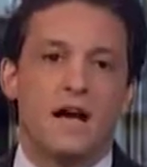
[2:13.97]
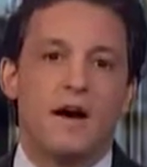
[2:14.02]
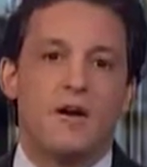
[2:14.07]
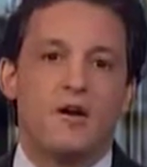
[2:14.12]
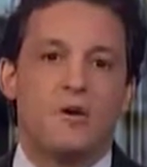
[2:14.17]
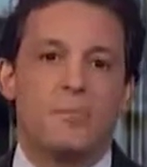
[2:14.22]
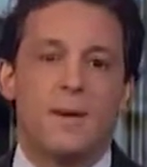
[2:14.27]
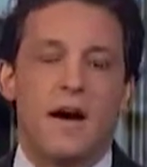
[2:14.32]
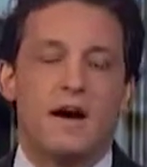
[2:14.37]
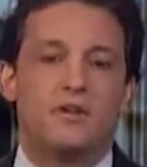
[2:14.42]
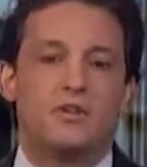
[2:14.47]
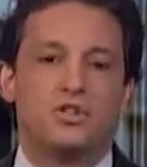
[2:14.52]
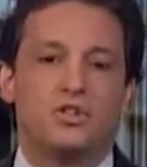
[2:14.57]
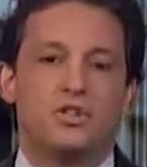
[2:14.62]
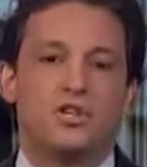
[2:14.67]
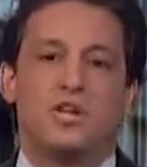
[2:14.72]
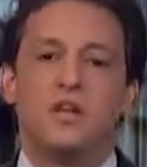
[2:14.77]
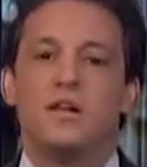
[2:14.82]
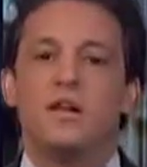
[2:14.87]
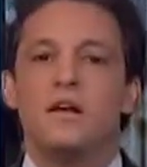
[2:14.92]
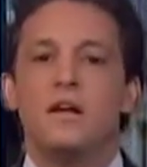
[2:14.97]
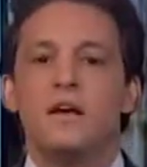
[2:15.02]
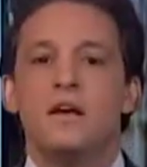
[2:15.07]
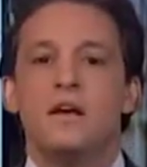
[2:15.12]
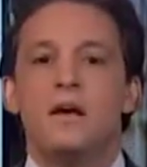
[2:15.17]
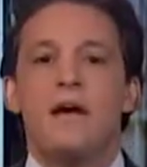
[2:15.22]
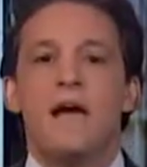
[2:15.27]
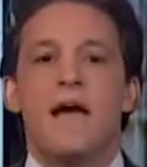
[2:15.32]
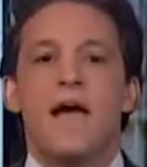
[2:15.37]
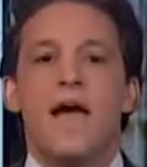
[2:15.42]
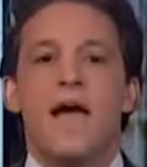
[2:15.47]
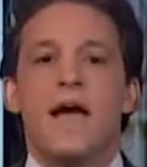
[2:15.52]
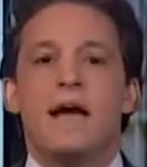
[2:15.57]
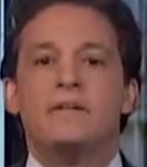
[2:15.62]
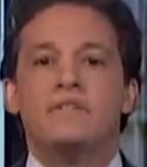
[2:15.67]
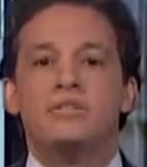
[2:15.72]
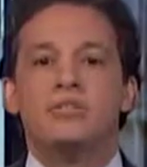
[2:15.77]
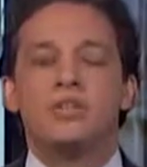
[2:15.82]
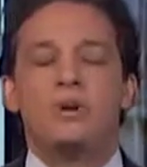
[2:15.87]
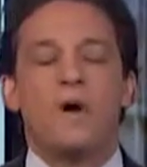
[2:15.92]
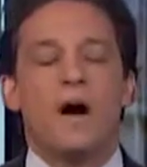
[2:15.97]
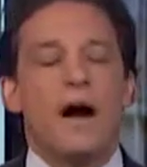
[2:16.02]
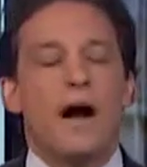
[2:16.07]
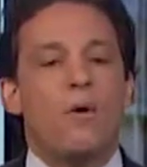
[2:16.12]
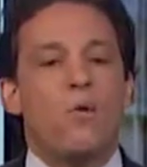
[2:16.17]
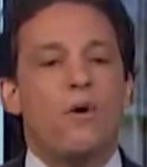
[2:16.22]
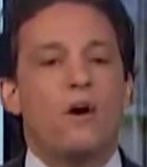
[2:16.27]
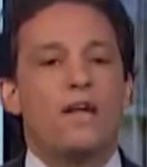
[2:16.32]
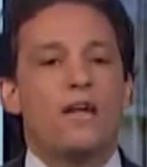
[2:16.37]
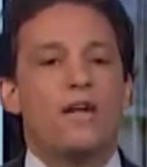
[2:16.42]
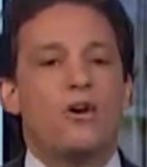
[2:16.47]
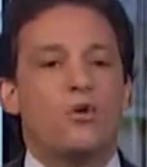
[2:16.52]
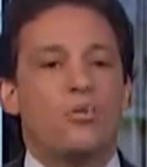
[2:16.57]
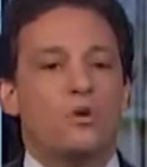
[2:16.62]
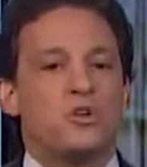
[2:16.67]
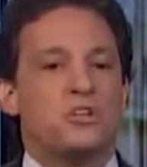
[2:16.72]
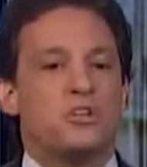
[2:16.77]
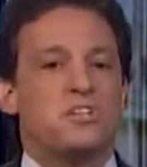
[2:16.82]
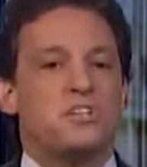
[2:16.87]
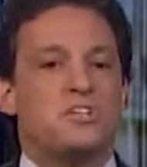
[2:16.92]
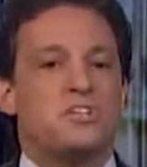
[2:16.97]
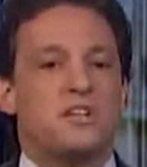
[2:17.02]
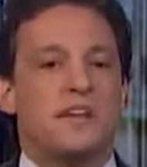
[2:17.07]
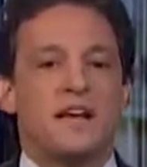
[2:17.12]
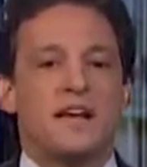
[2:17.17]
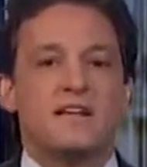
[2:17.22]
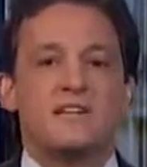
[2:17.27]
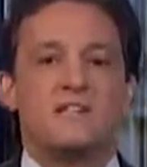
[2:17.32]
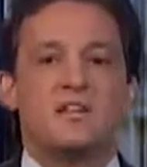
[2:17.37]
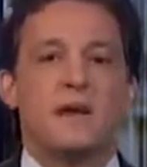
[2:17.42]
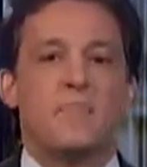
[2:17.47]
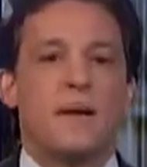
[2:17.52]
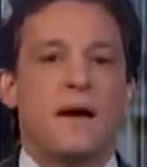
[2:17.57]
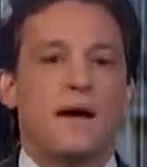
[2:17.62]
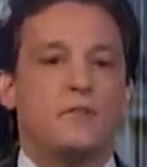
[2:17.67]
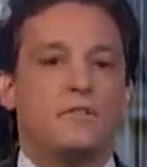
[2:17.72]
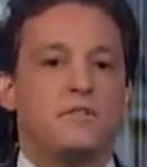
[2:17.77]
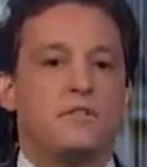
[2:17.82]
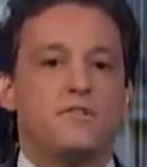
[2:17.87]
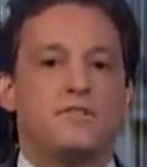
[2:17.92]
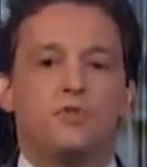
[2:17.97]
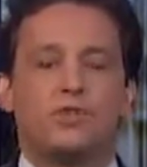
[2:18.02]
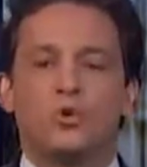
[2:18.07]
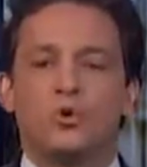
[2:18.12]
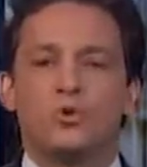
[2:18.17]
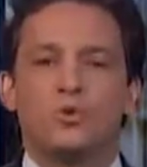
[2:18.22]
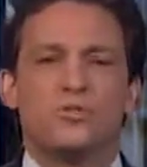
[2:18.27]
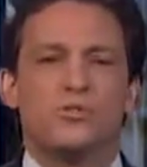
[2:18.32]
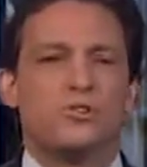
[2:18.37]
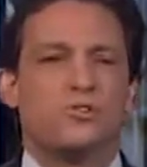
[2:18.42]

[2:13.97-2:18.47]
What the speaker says: balance sheet. And so I want to hear what she says about these tools.